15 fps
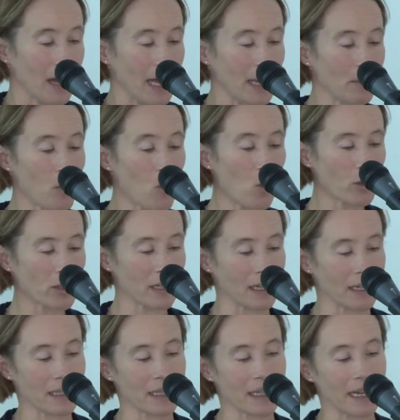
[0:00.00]
An
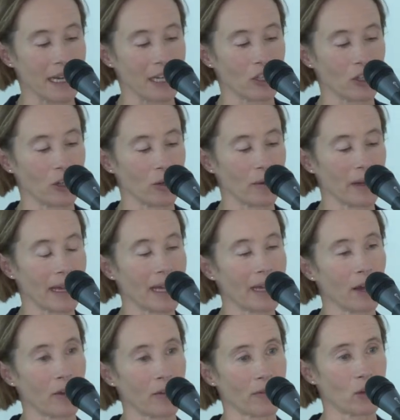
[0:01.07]
important issue
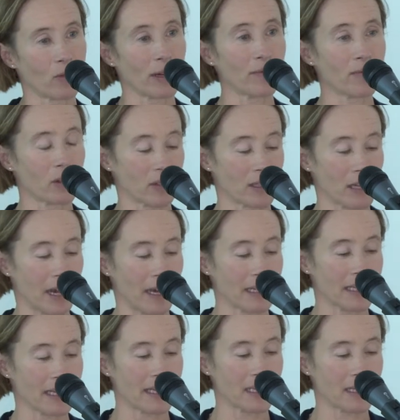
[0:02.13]
for greenfield
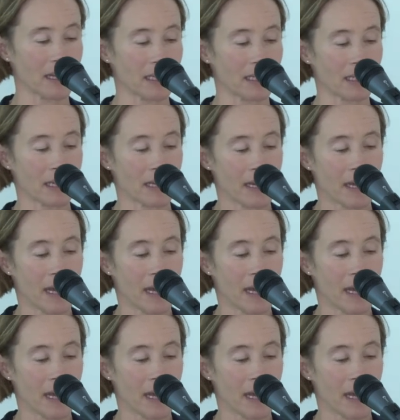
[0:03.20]
sites is that